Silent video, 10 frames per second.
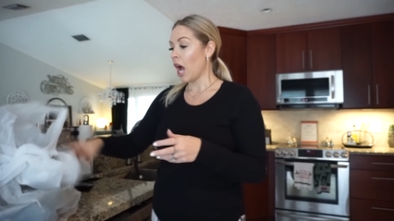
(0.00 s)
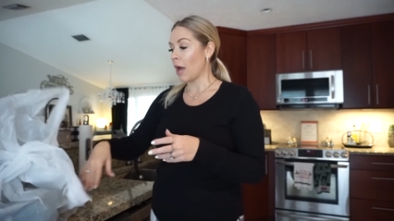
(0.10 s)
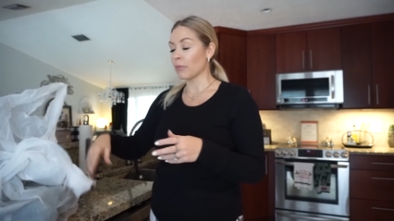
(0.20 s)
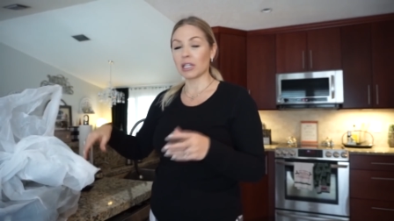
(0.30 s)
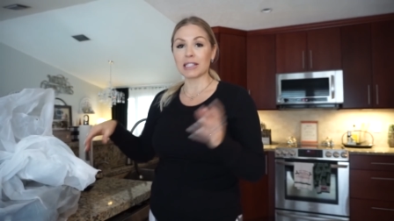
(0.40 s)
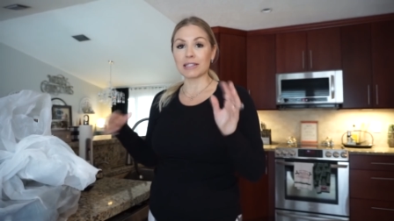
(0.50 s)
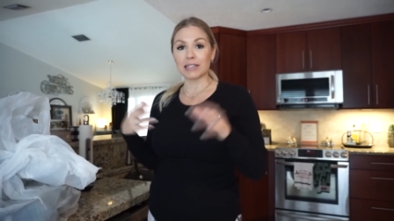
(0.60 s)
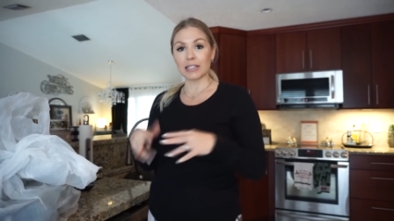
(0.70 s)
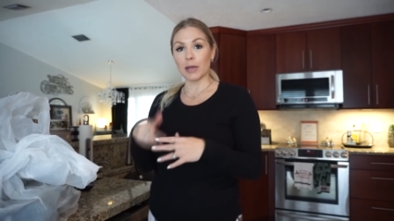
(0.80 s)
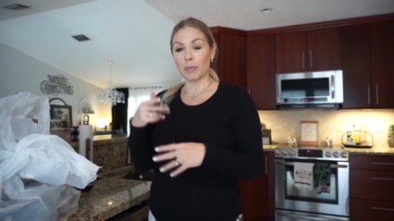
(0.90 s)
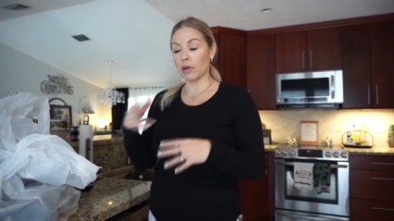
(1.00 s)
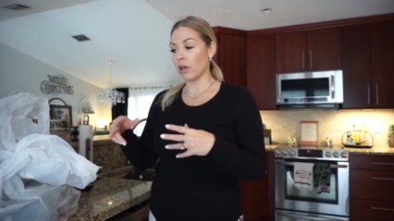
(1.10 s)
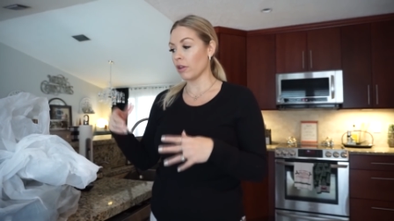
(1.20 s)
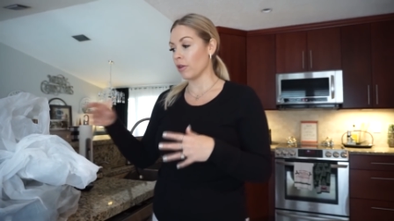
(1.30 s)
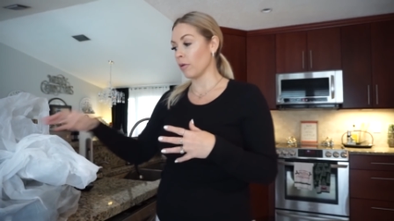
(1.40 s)
I'm gonna snip
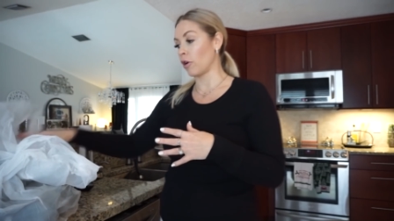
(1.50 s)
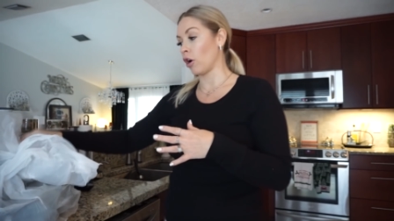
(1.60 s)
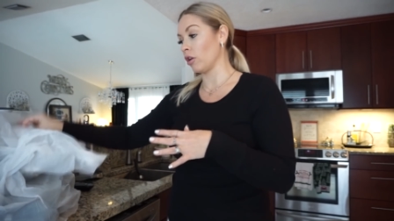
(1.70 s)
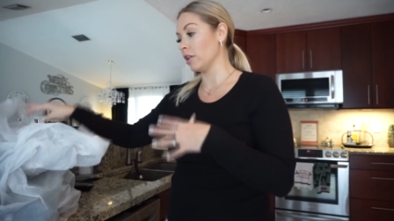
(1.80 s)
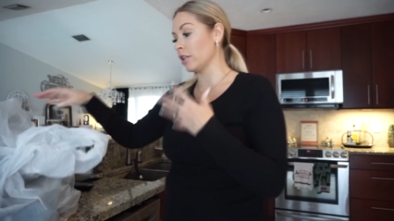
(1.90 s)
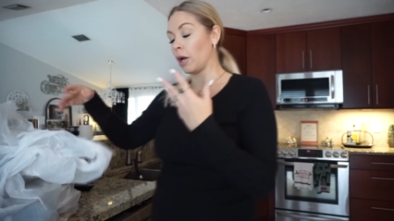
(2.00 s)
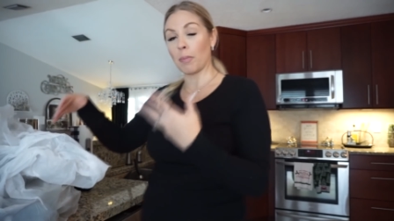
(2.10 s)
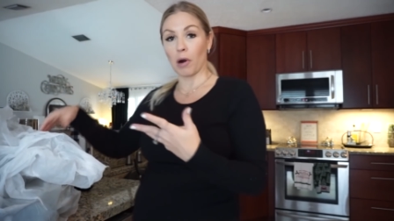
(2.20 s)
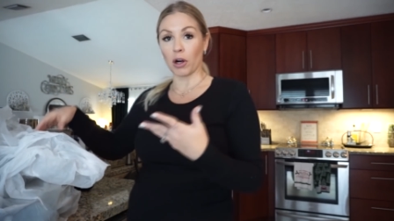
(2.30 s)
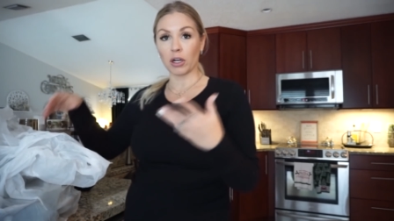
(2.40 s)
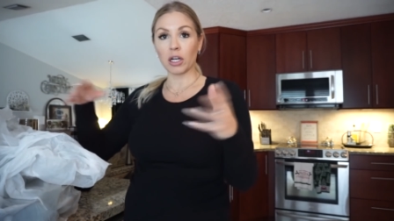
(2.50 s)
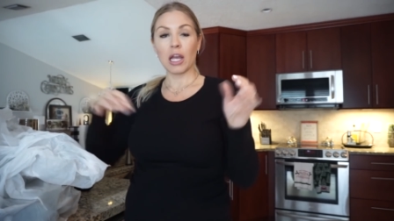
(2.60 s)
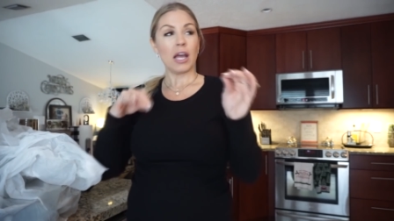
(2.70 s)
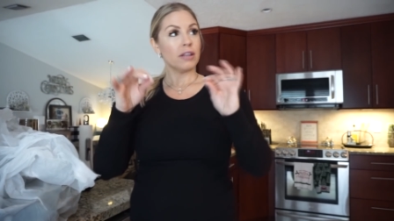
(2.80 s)
the garland apart.